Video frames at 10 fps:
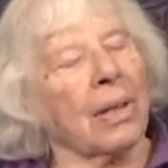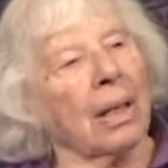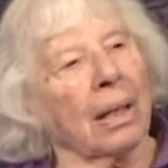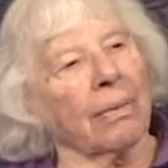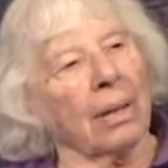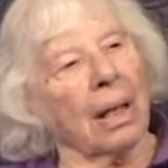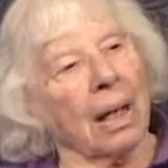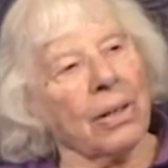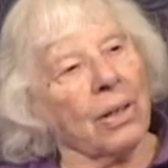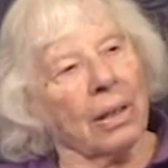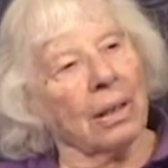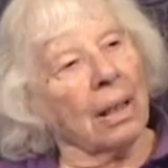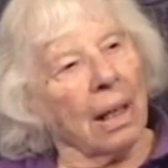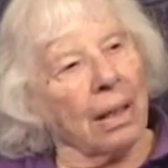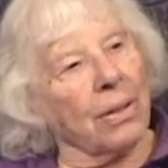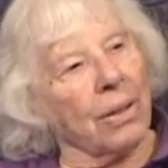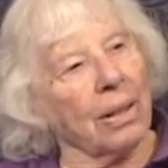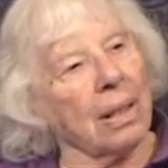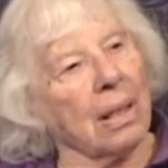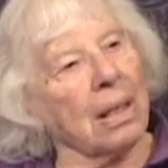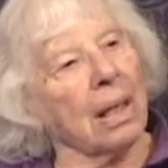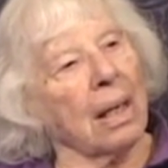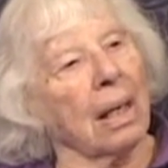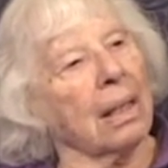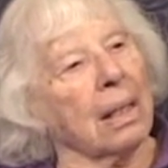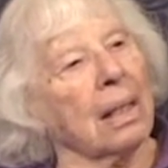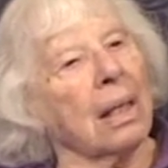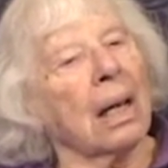to cover national elections and